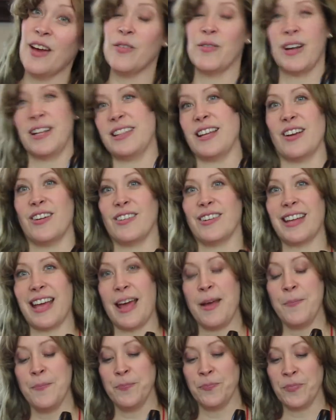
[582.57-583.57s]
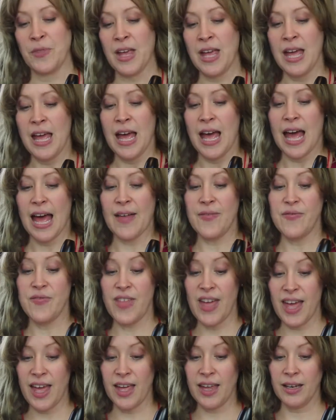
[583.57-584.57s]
right there, okay? And then